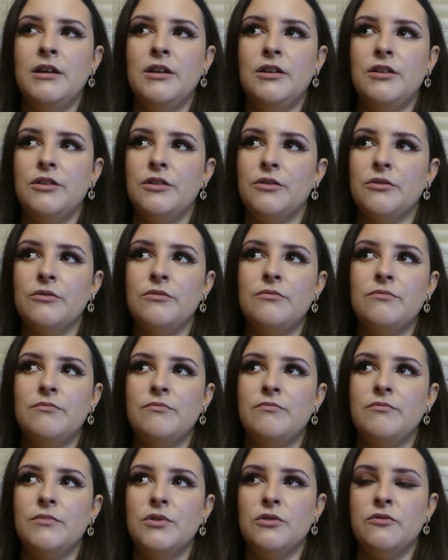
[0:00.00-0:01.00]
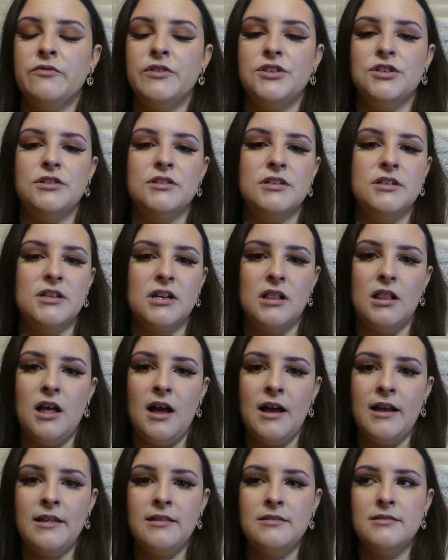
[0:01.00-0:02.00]
you know, your vision
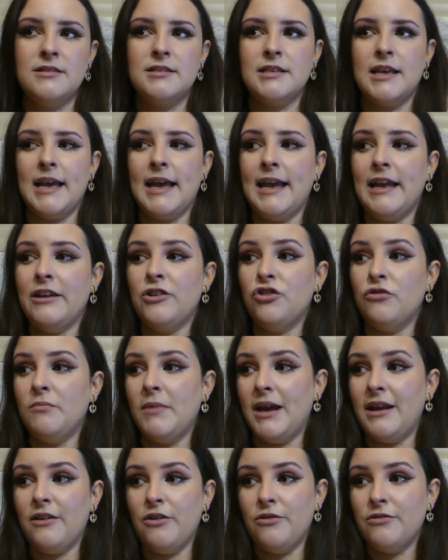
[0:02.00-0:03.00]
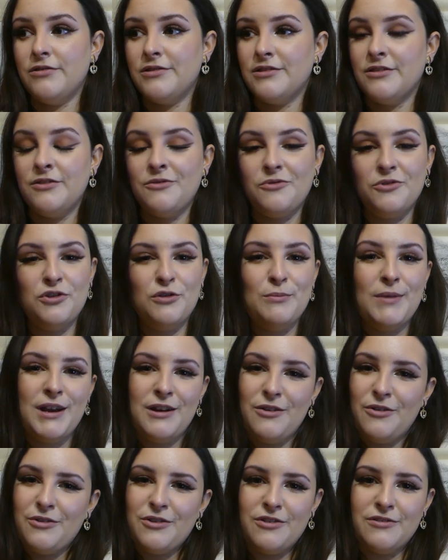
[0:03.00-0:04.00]
declines and you may notice it or you may
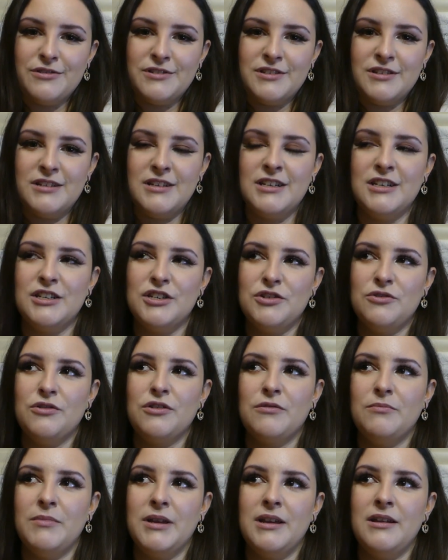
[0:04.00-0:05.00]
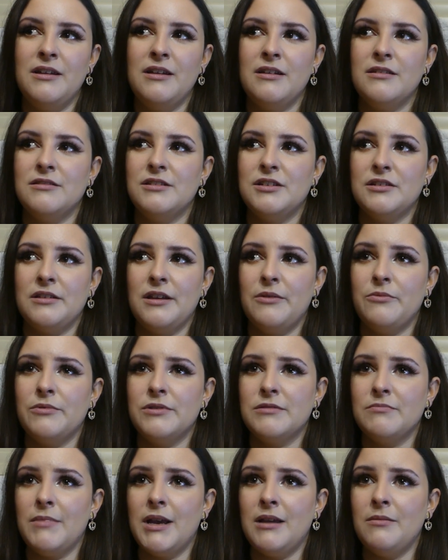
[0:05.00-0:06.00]
not notice it. It took me until I
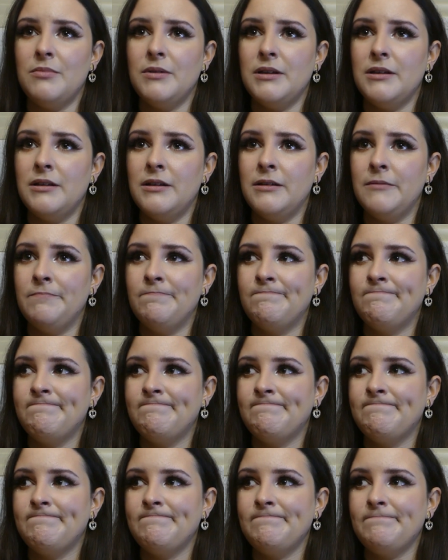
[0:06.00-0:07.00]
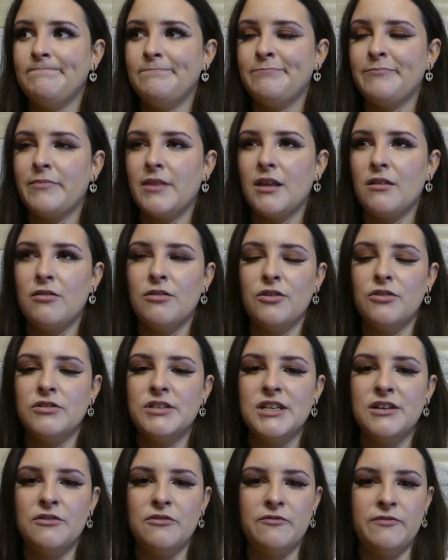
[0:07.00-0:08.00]
was maybe
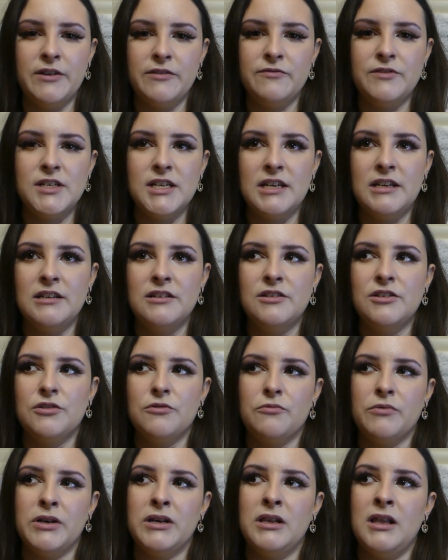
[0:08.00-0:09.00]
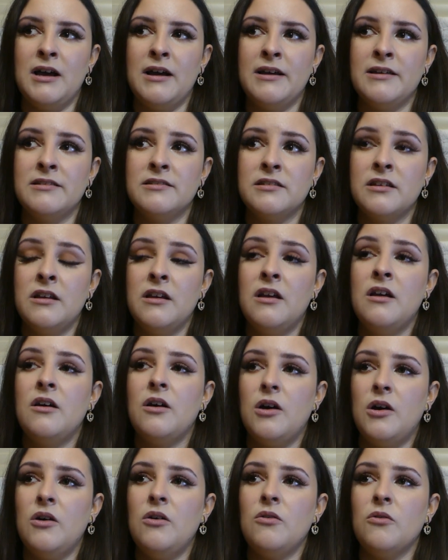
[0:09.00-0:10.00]
13 or 15 to realize,
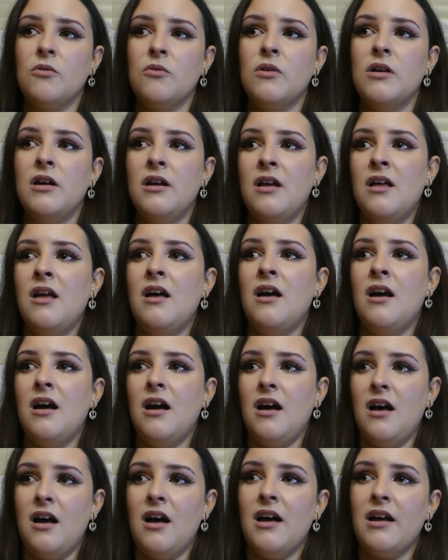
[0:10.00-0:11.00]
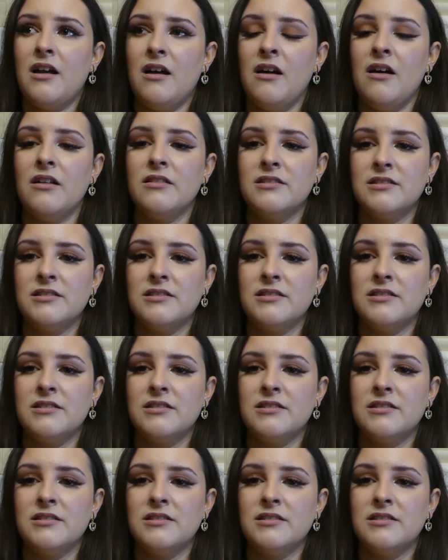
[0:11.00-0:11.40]
oh, I can't